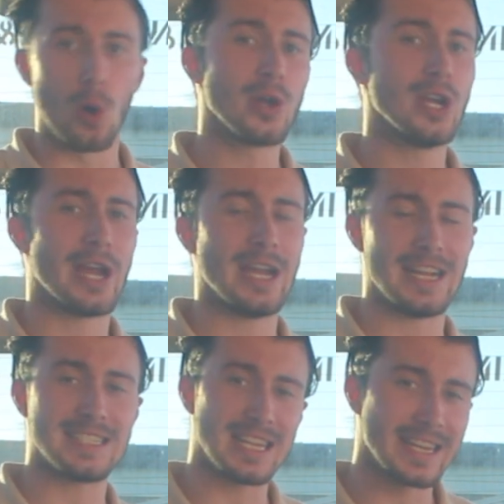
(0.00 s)
All you need
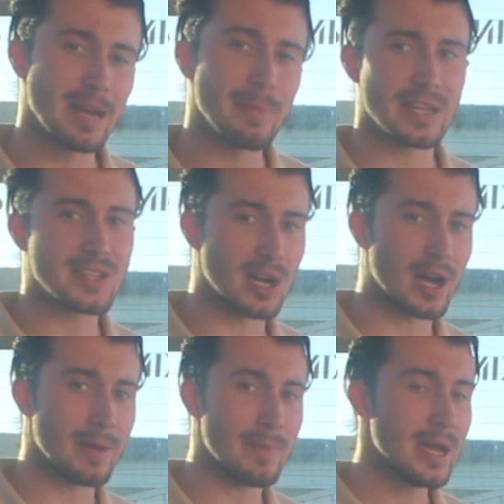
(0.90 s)
is a little bit of
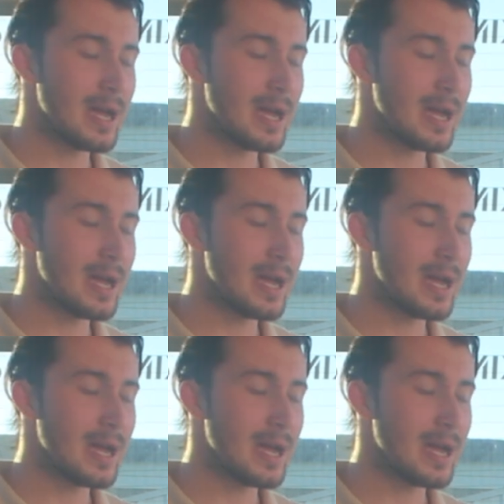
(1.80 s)
time